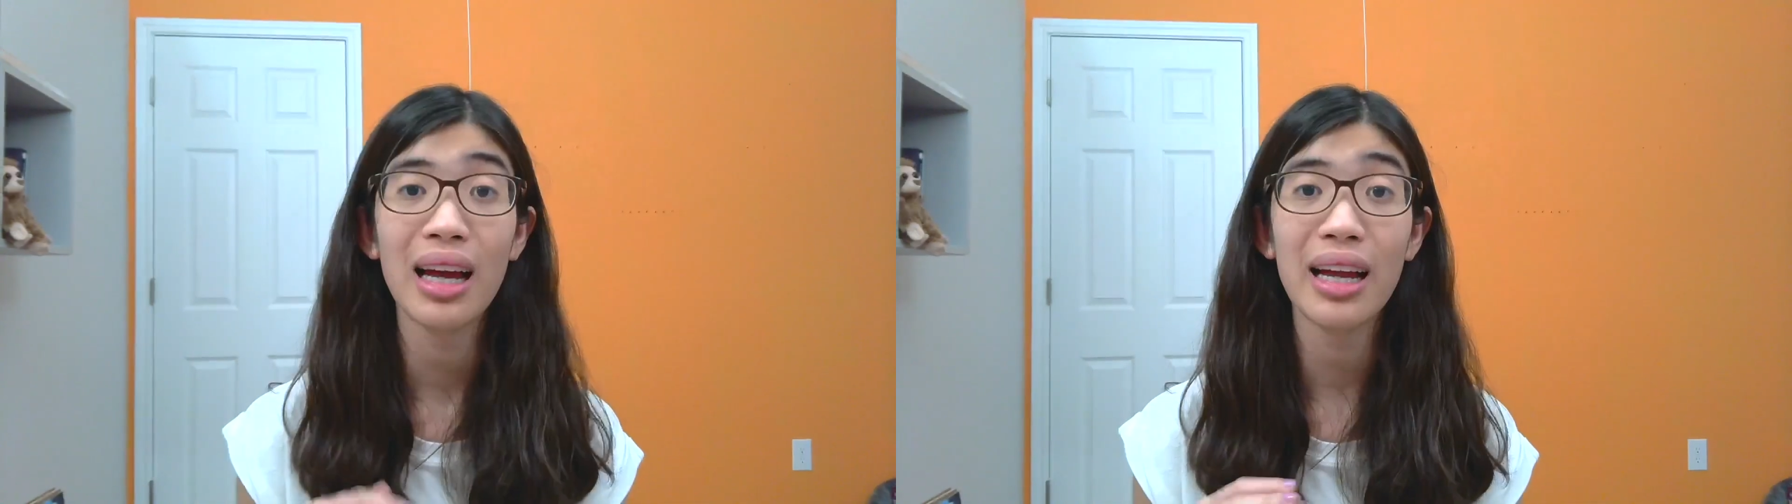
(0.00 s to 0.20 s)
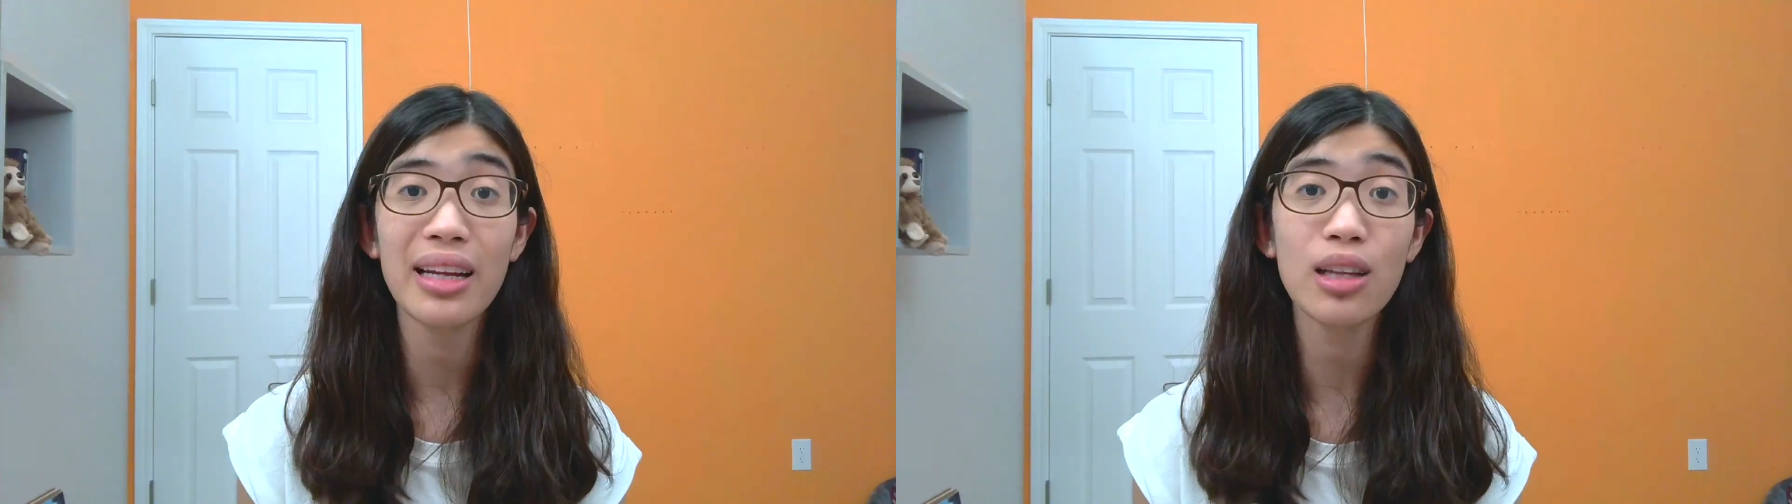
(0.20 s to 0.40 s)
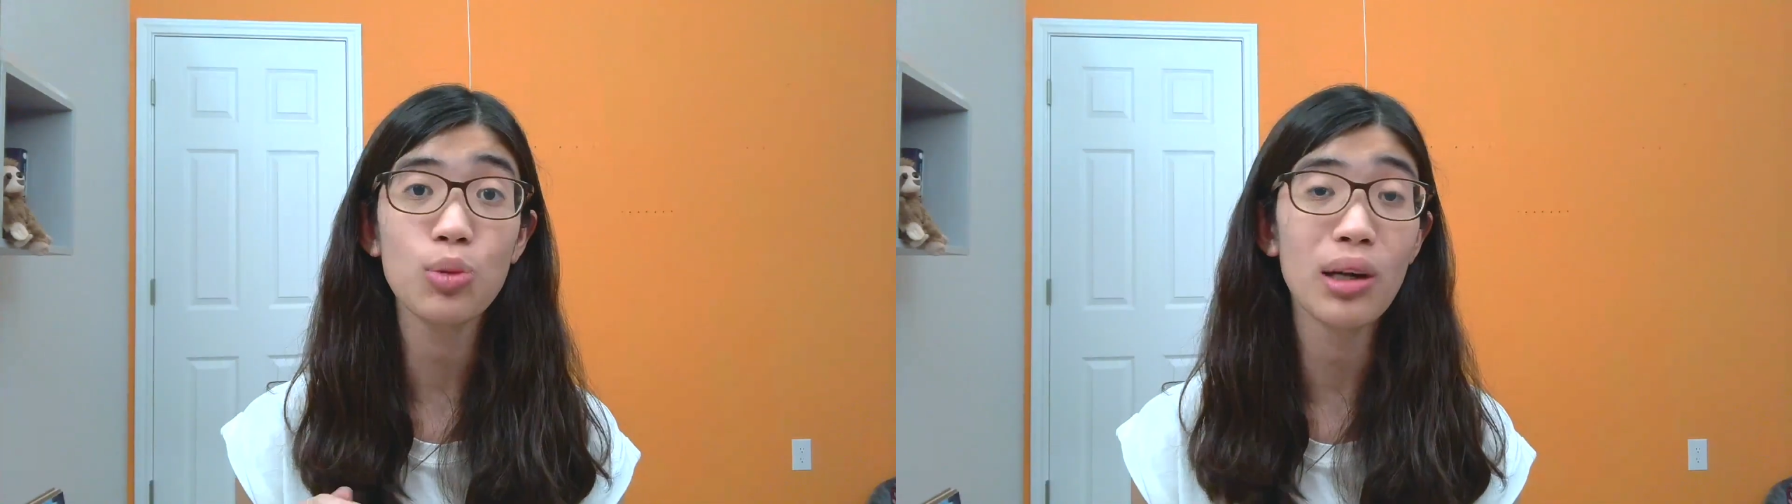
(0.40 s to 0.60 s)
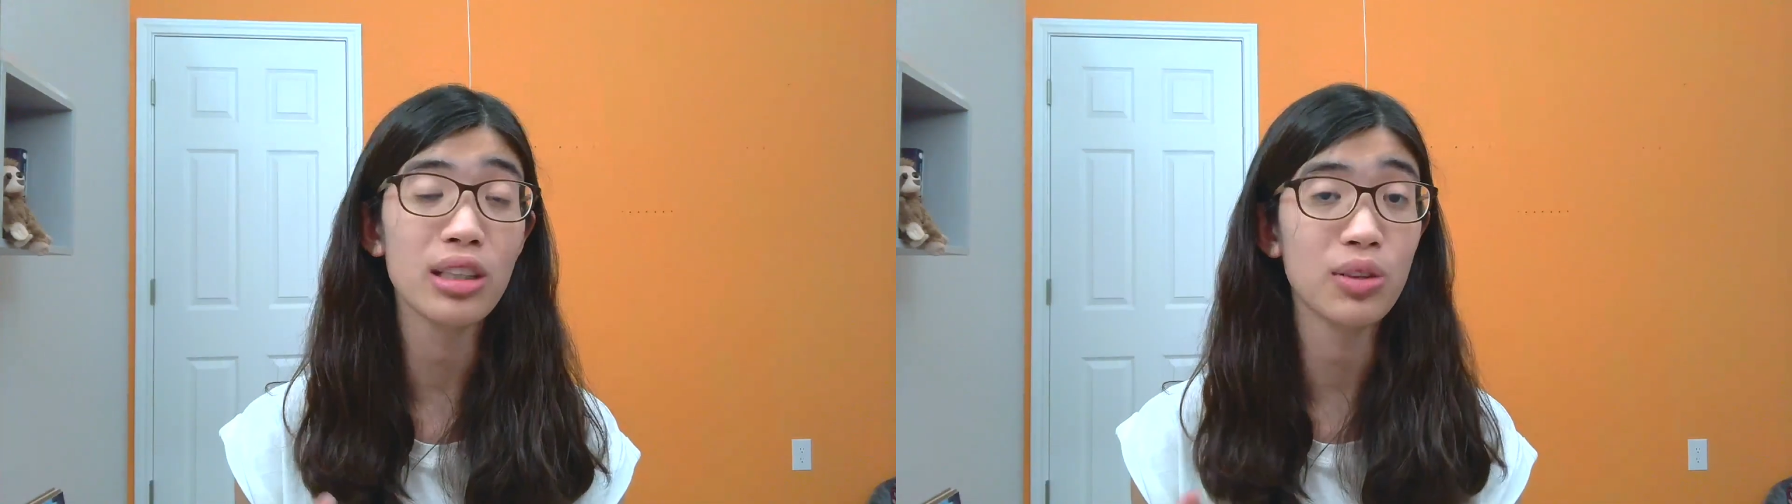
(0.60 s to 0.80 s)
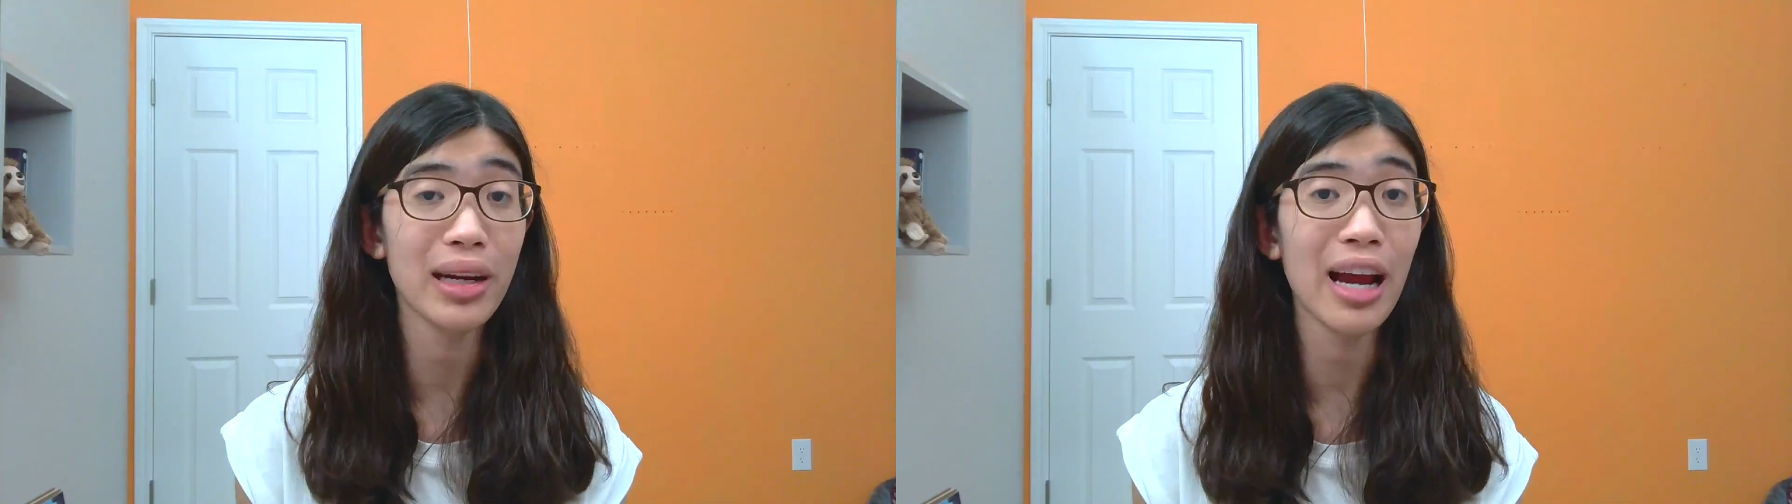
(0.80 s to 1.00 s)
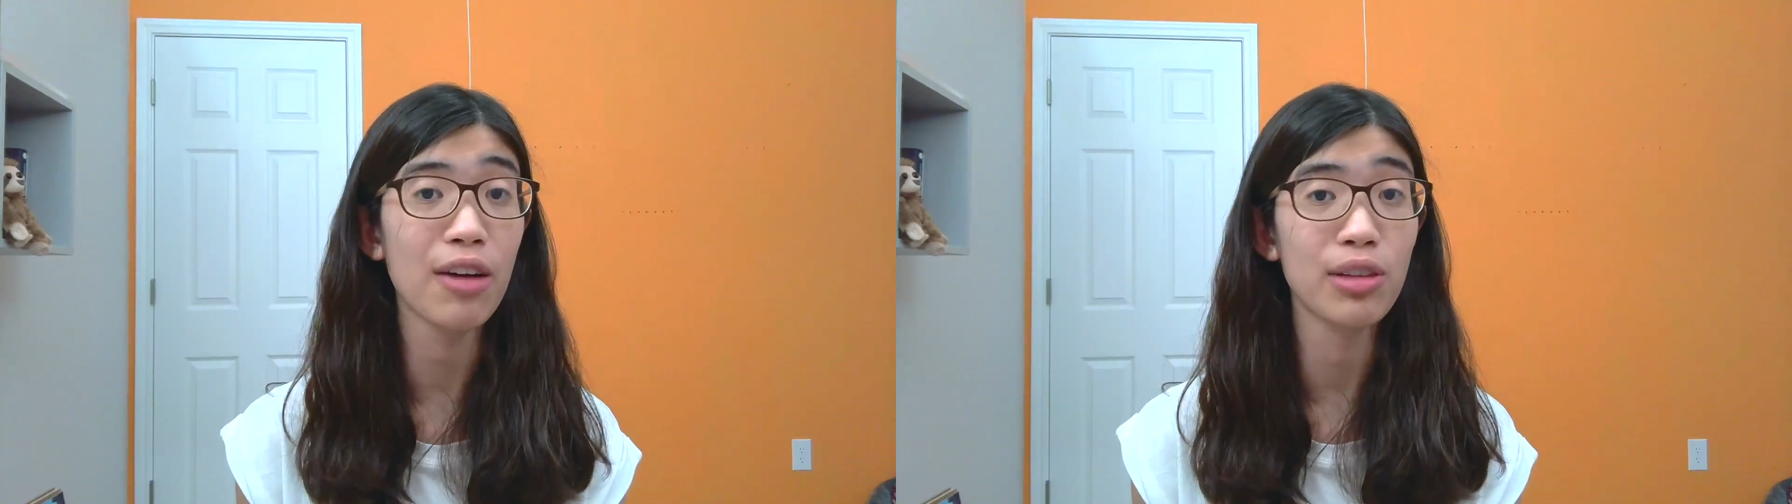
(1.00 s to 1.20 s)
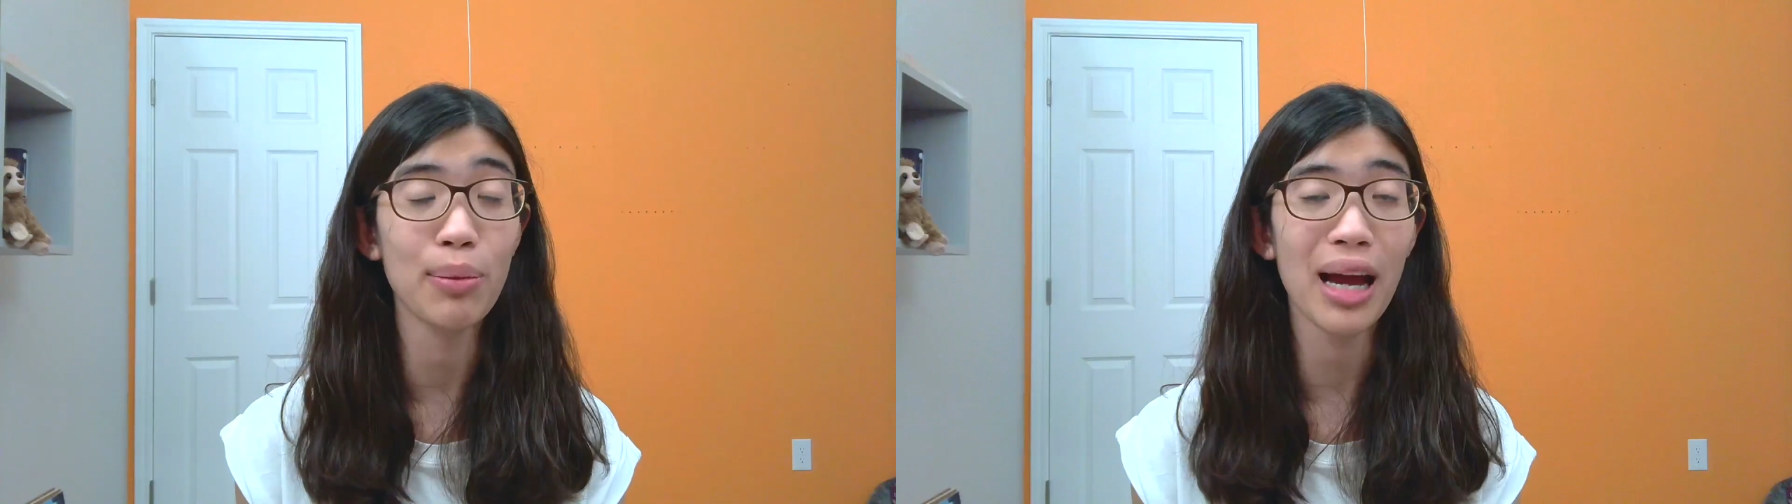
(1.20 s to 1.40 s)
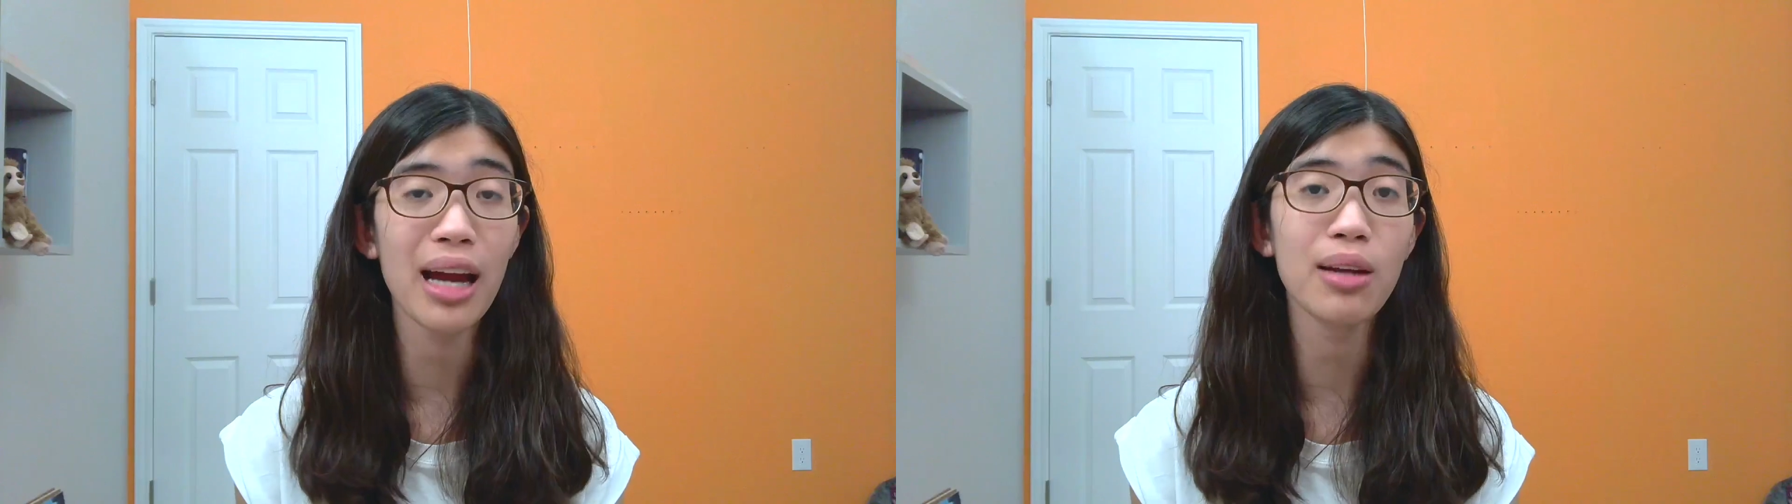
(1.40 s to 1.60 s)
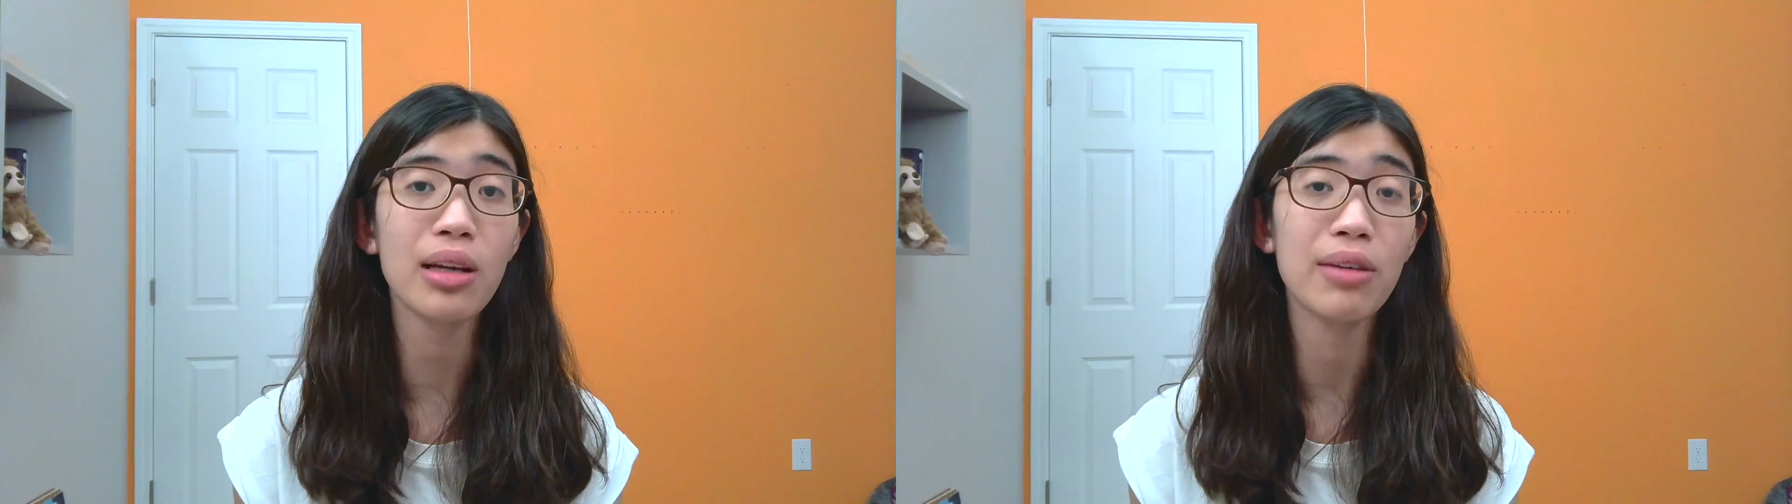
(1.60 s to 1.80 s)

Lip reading: It does work straight out of the bat